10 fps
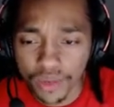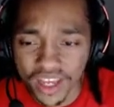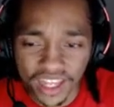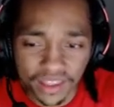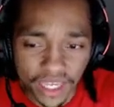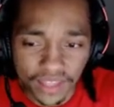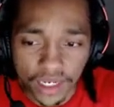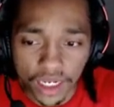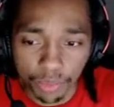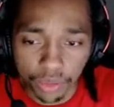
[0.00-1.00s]
And I think they
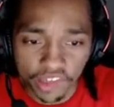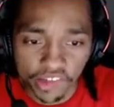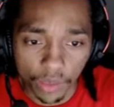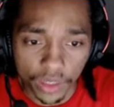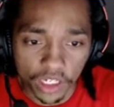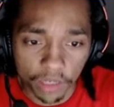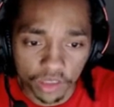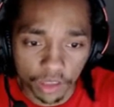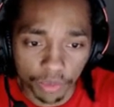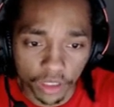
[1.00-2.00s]
need a playstyle when it comes
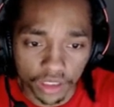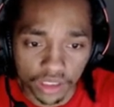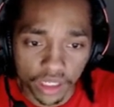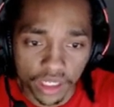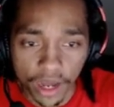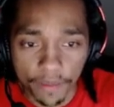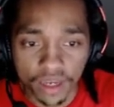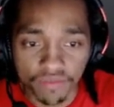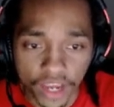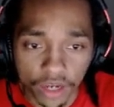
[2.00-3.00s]
to players like
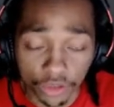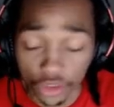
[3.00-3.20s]
Kabi and Vander.